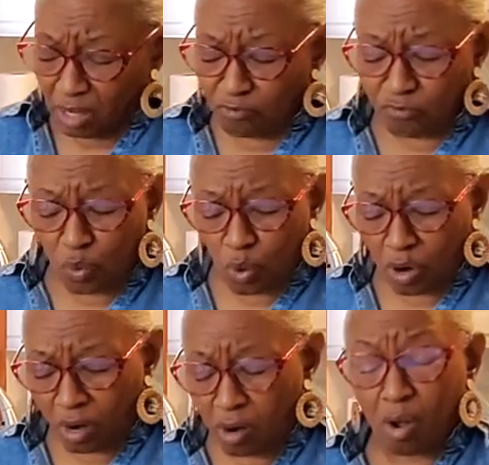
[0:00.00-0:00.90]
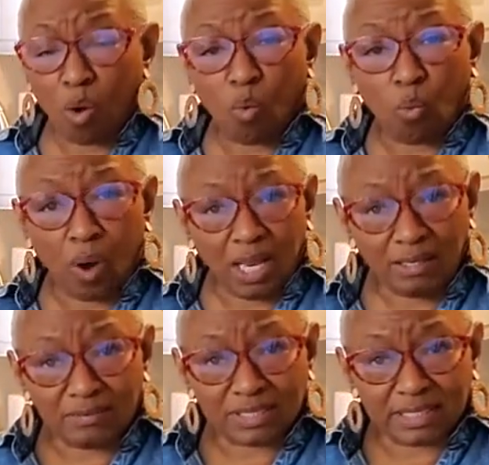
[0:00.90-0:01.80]
for one
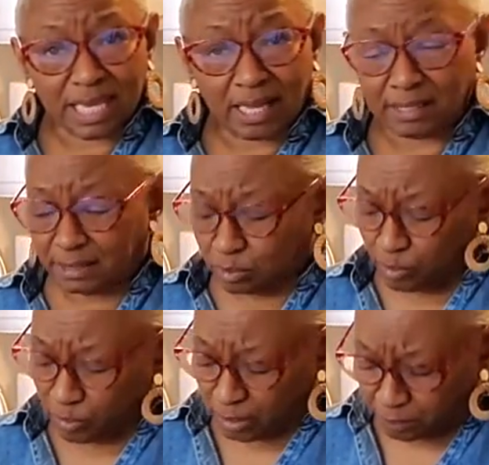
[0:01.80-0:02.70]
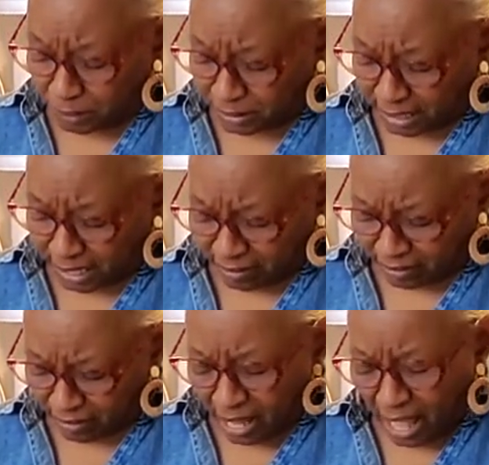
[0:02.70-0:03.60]
of the salads we're going to put
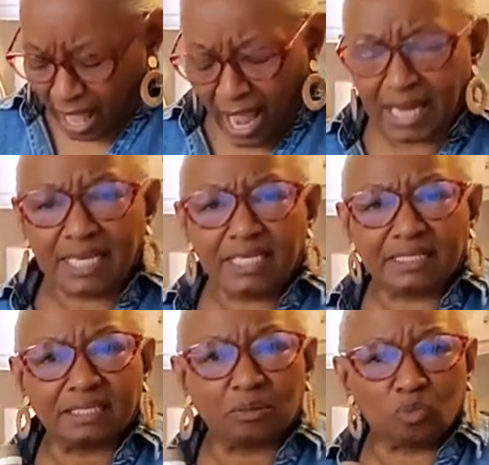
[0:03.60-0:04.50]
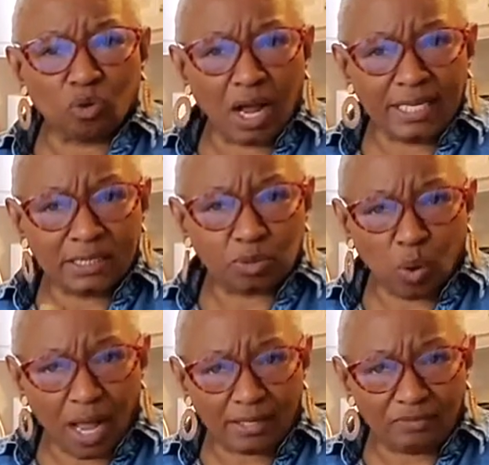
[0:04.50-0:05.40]
together, I needed some rice
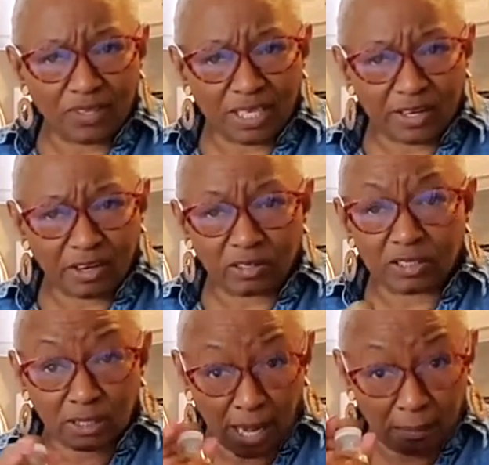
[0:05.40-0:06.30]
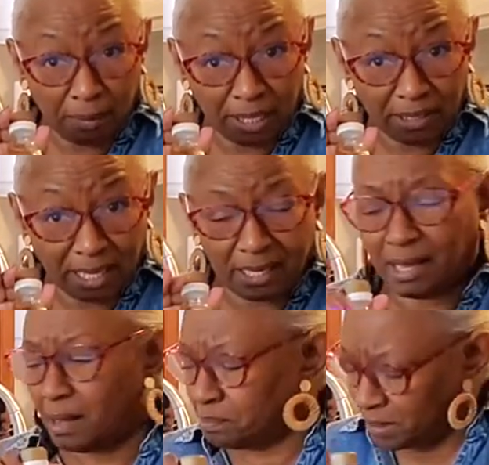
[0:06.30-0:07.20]
wine vinegar. So I picked that
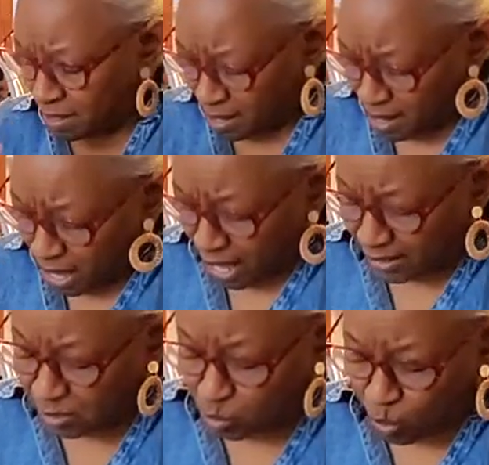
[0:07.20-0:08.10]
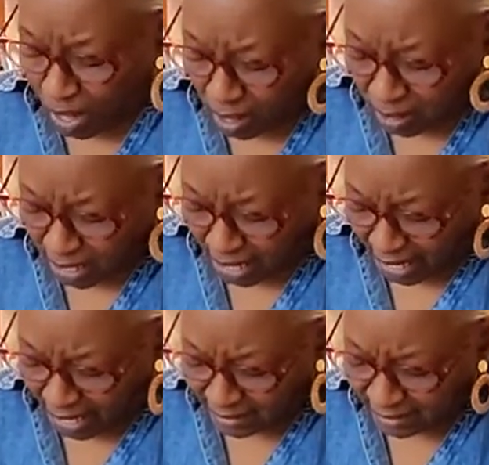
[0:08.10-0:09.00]
up as well
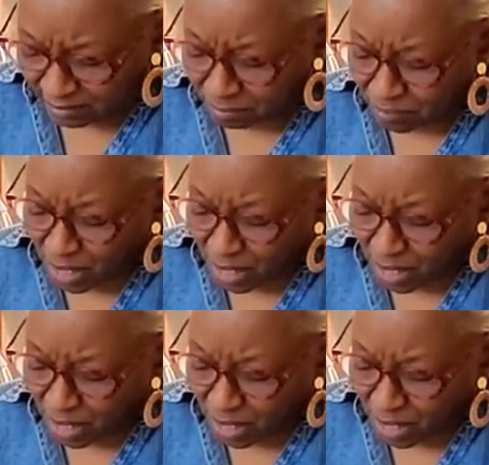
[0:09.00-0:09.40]
as